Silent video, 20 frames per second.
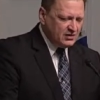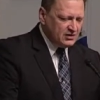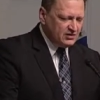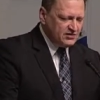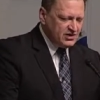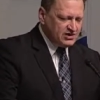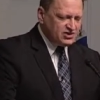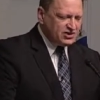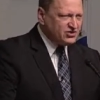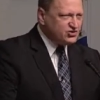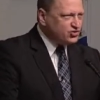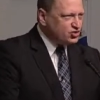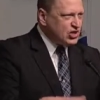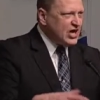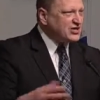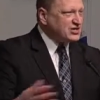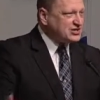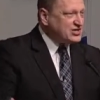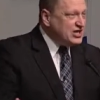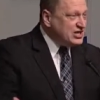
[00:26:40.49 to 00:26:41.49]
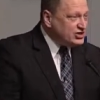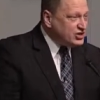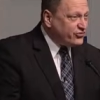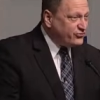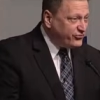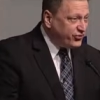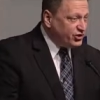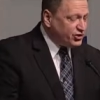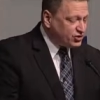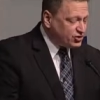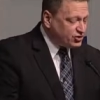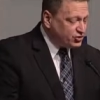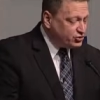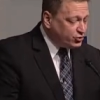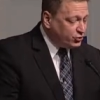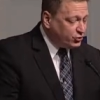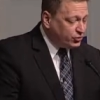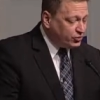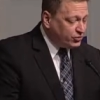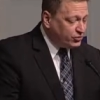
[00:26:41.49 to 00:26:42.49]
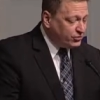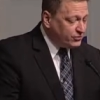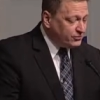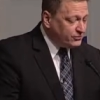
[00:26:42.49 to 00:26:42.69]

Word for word: This is just his footstool.